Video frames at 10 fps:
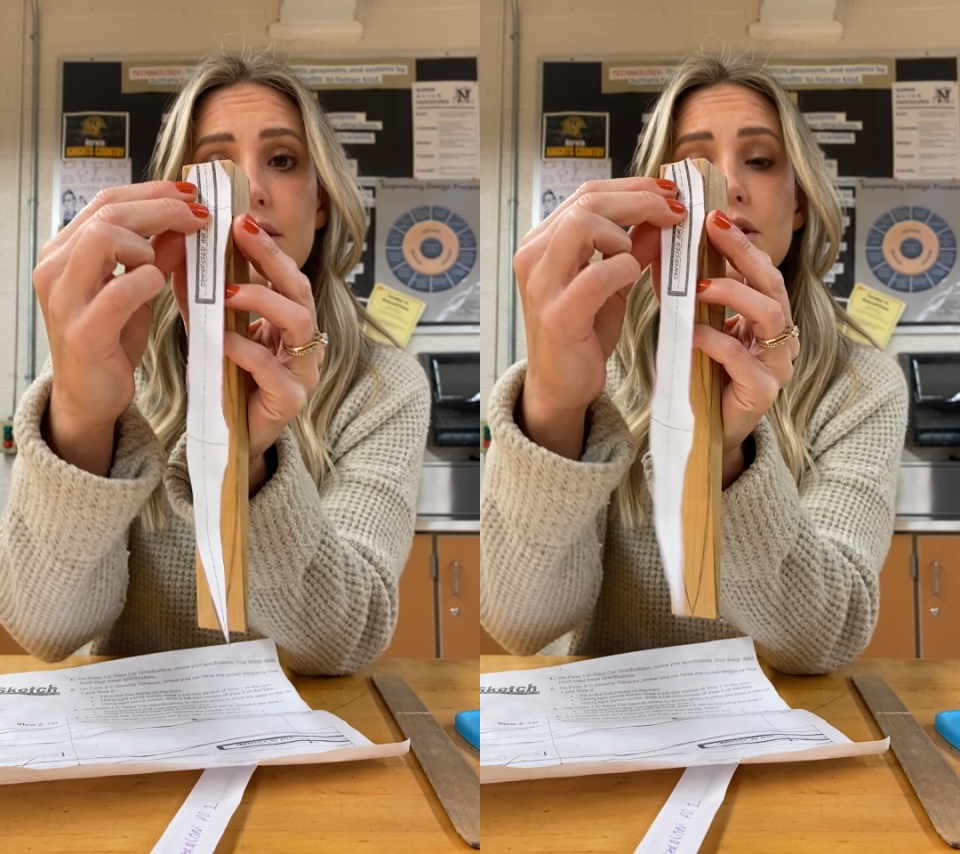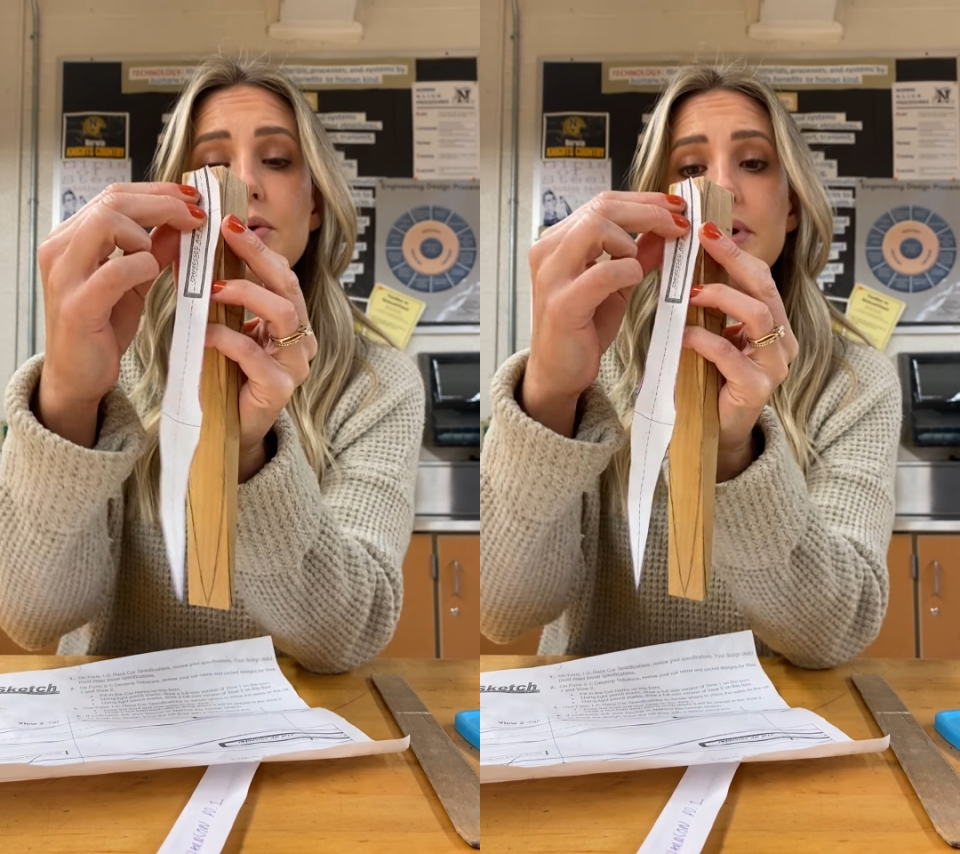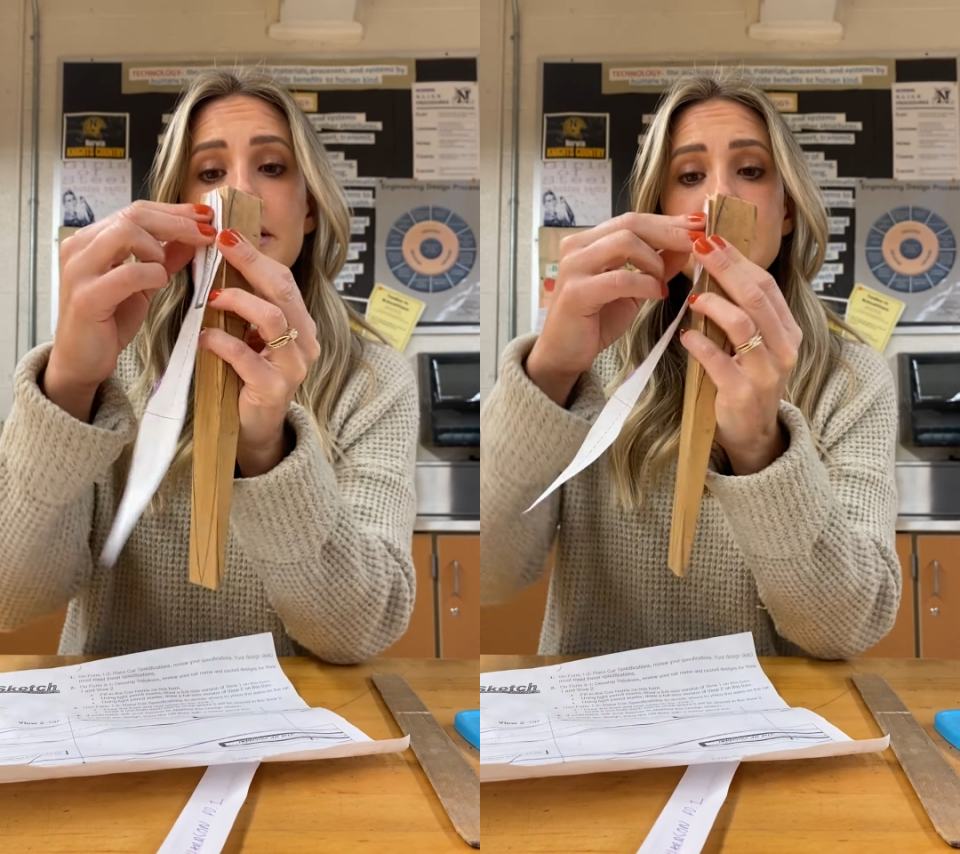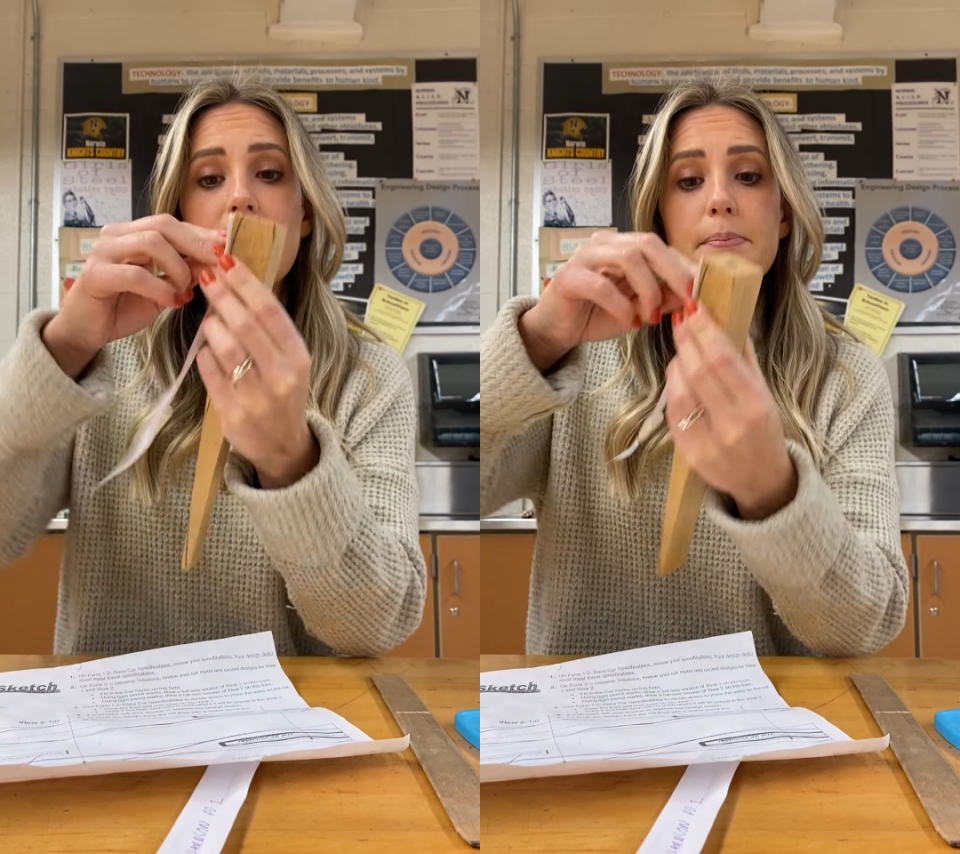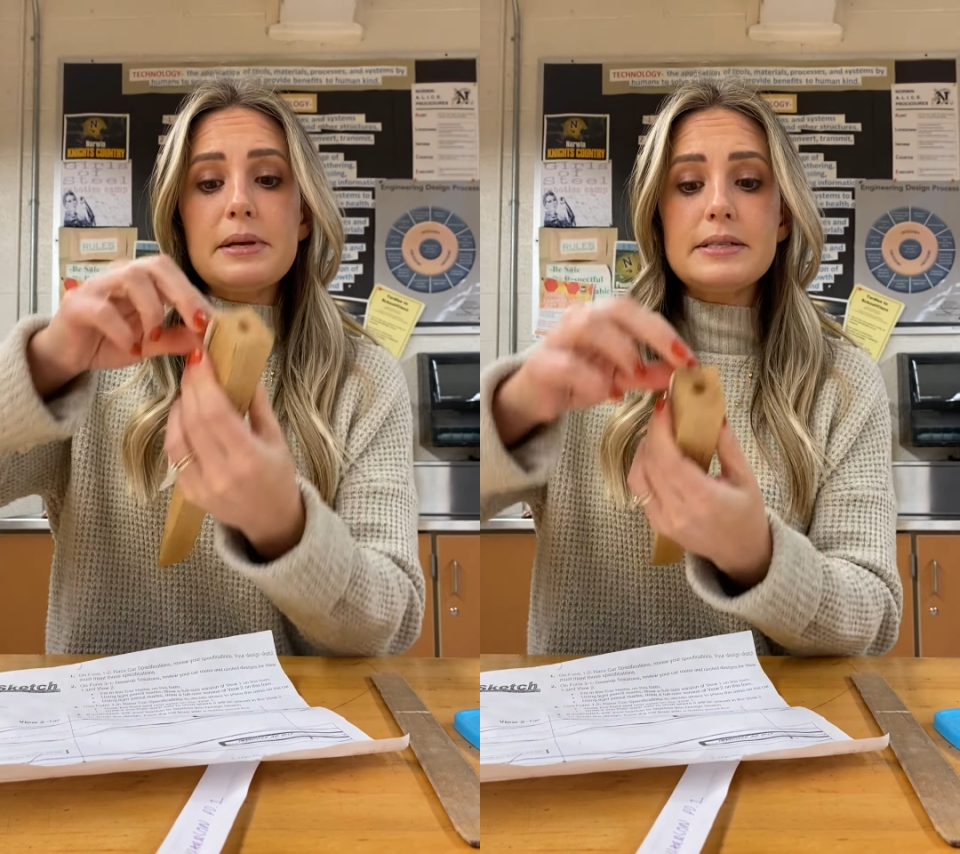You wanna
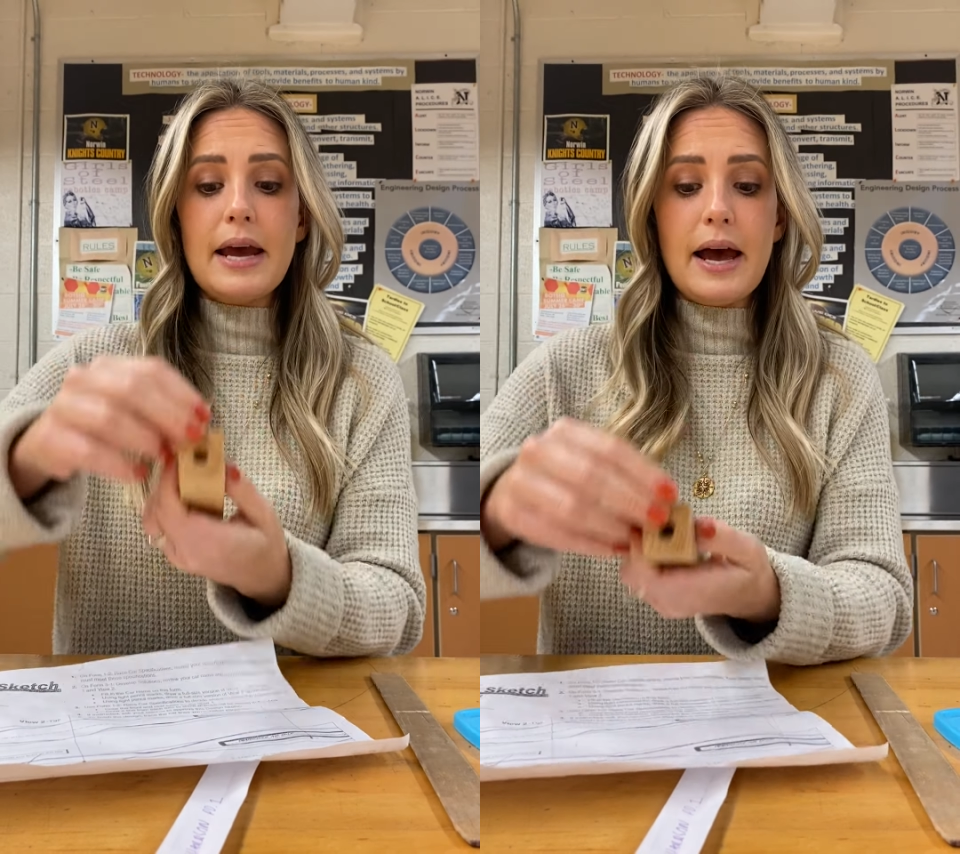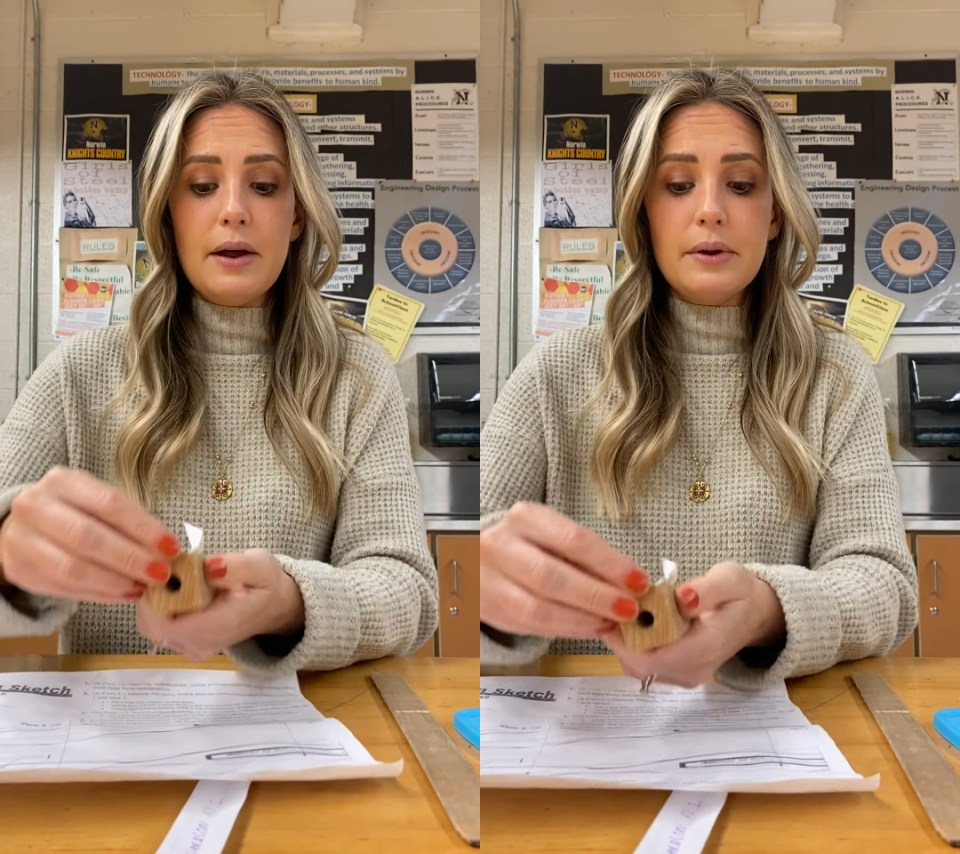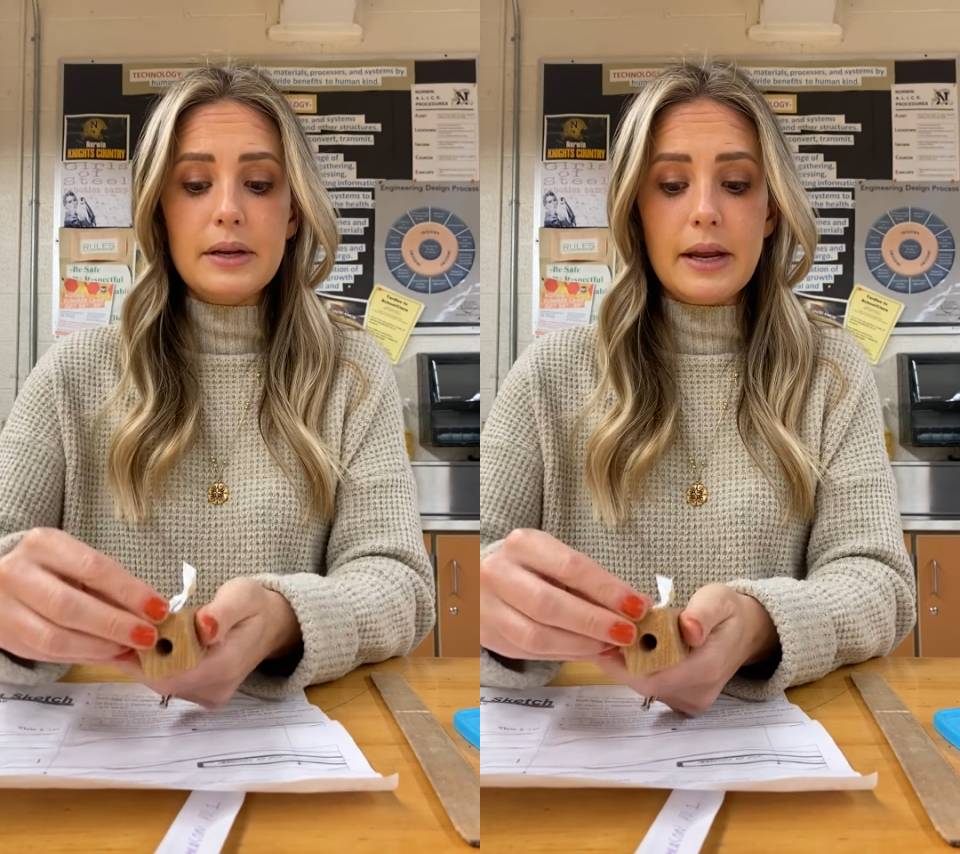tape it down